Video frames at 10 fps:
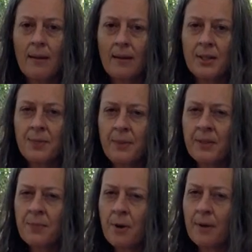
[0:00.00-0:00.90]
let's be
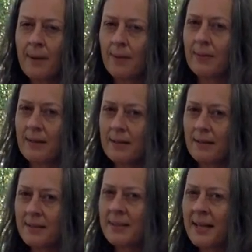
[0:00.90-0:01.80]
smart about this.
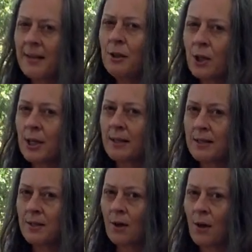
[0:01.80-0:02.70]
Let's take a look at
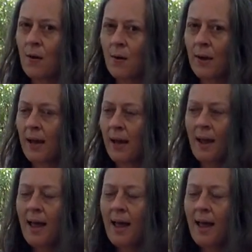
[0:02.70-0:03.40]
this and go, okay,